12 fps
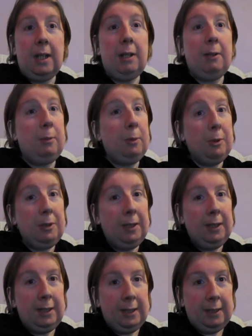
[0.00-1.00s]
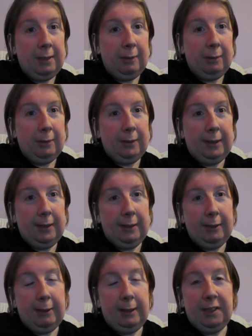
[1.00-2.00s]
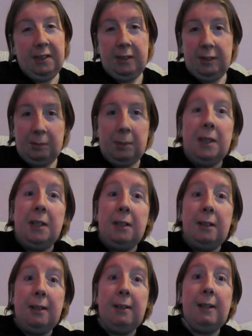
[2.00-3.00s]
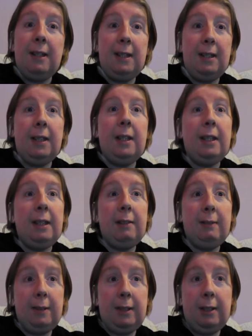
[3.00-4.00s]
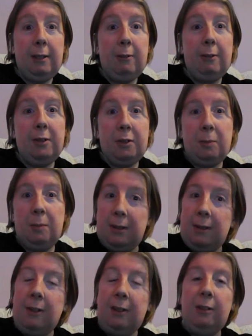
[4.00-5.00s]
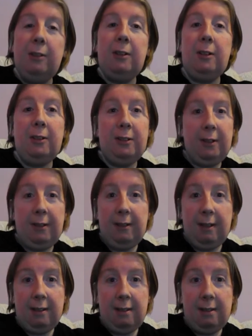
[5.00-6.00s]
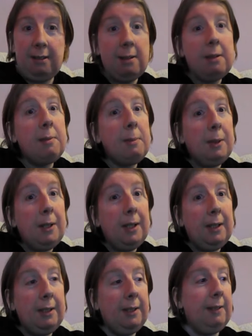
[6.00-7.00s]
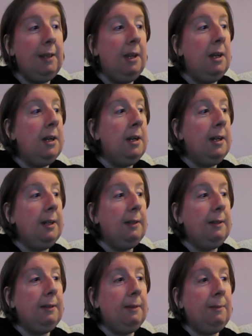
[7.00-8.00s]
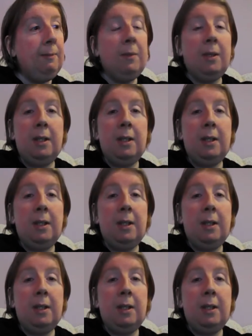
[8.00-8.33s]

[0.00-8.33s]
I'll warn you now, there is spoilers in this video. There should be a title card that says that this is spoilers. Over